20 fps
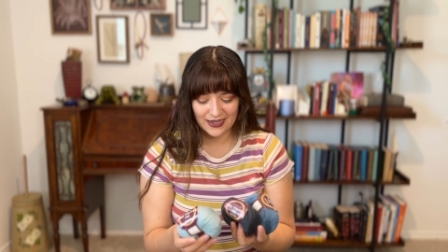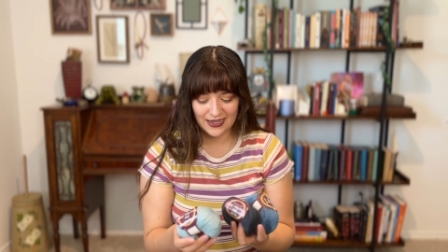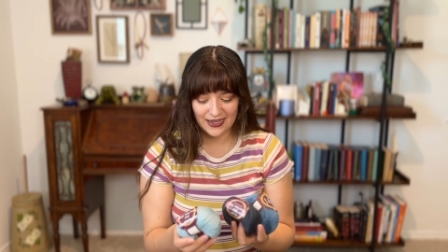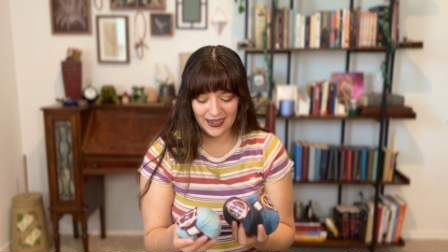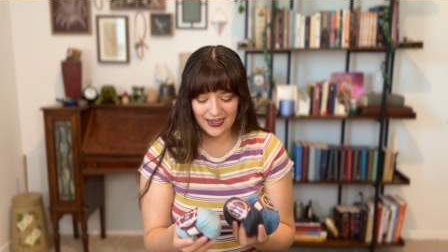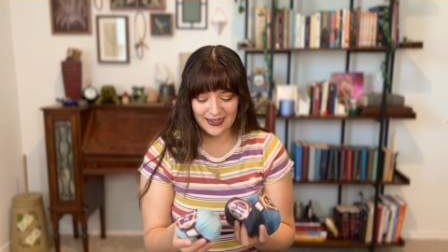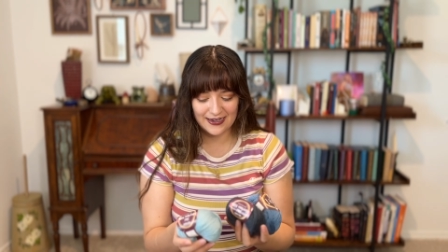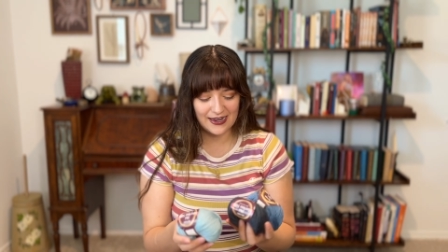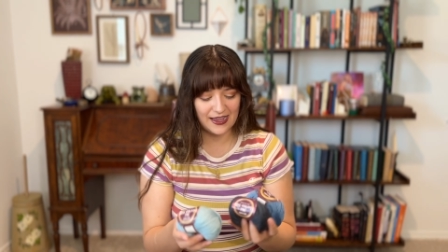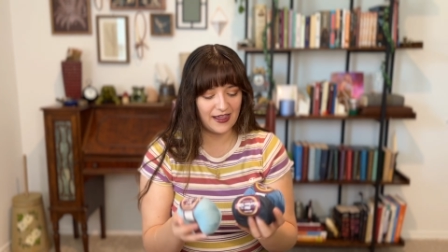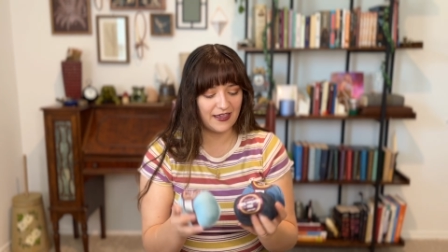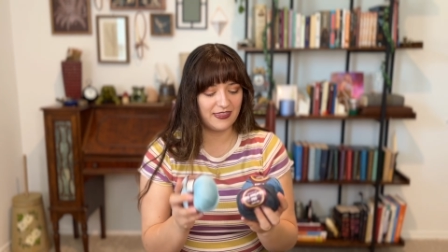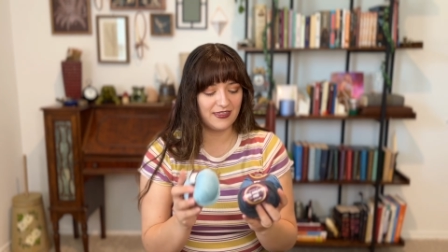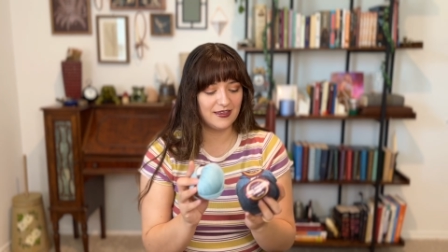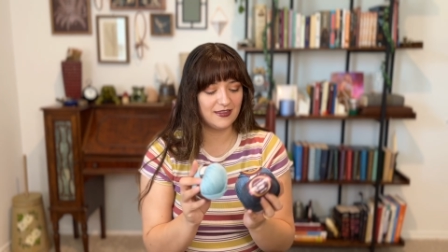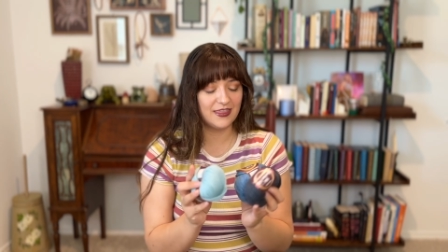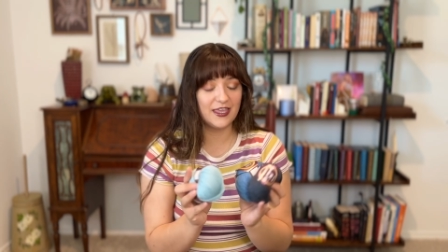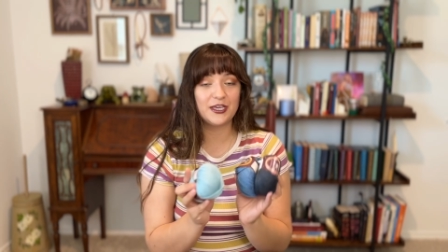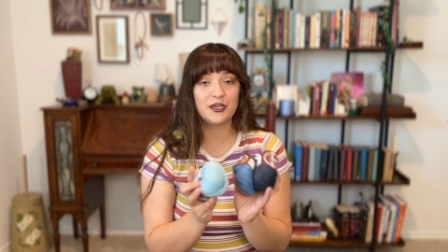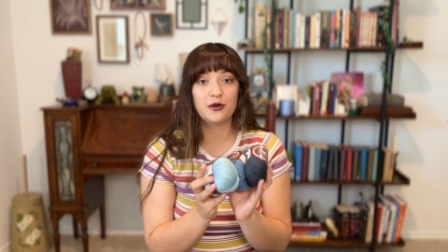and I
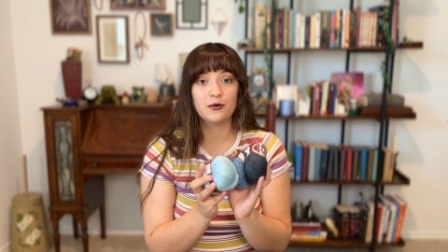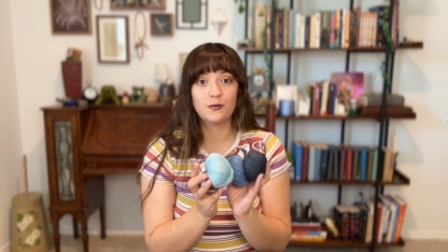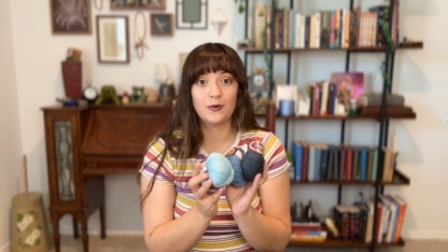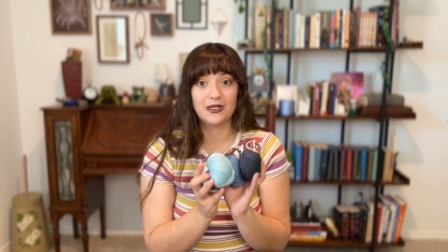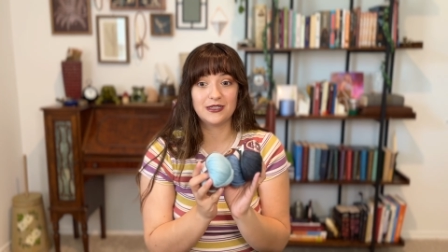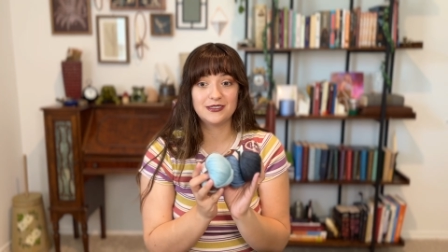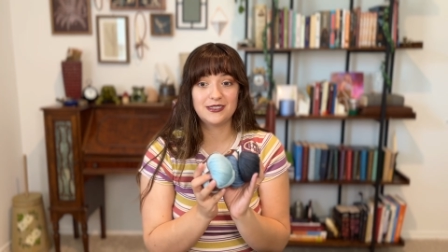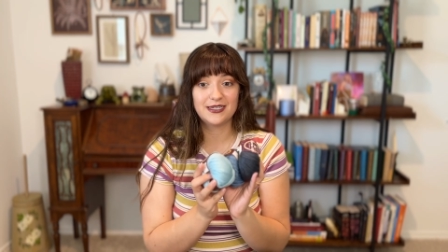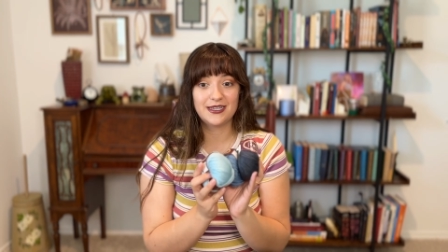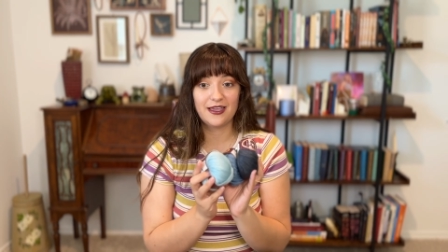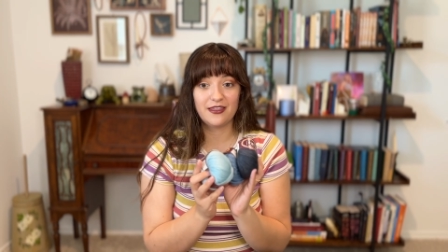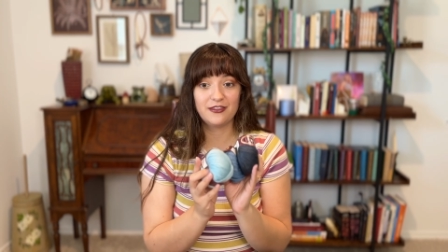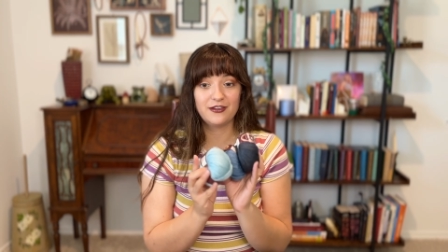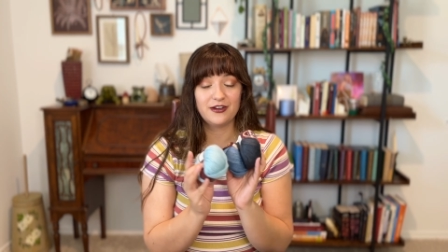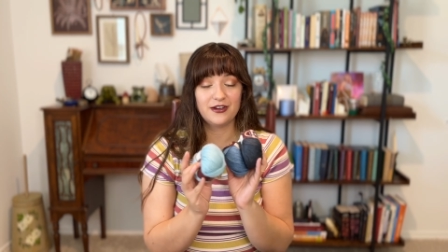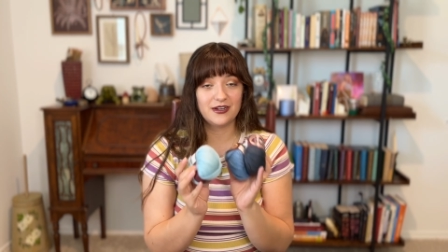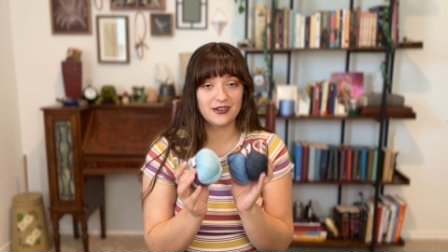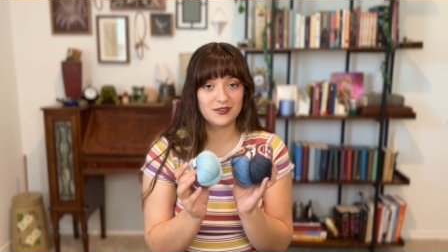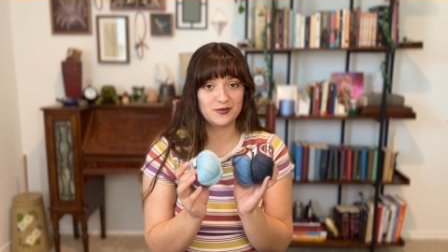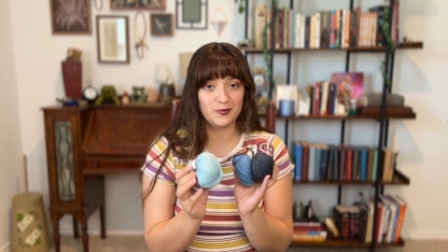think they go well together
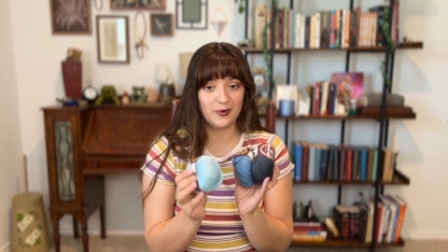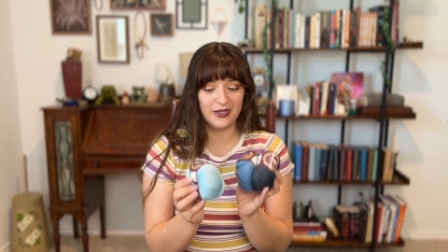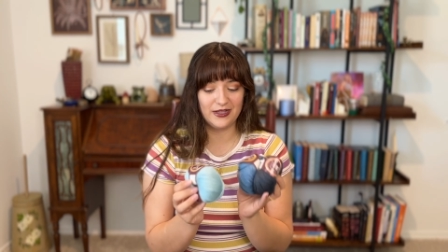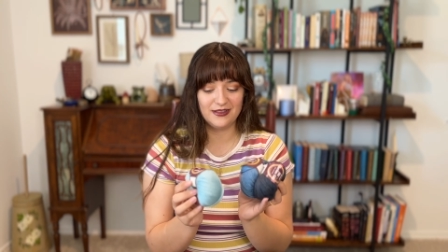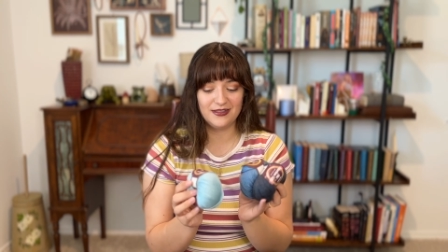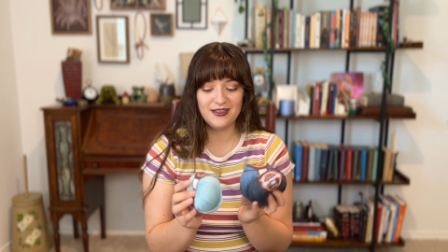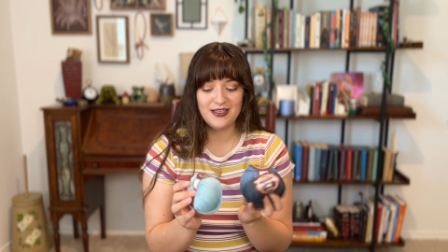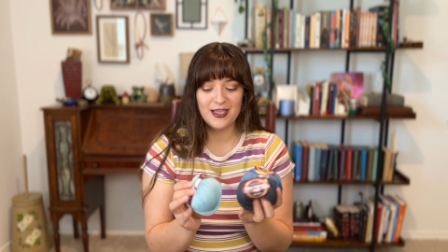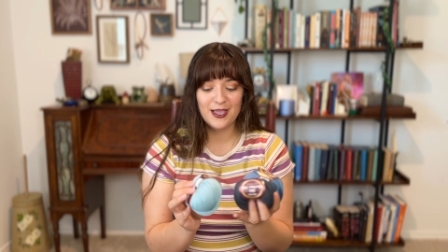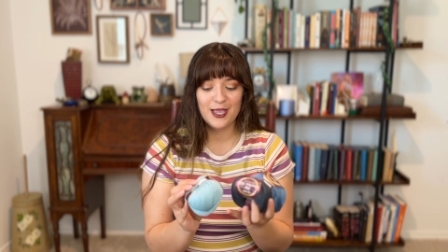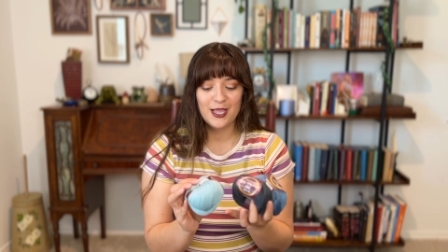as well.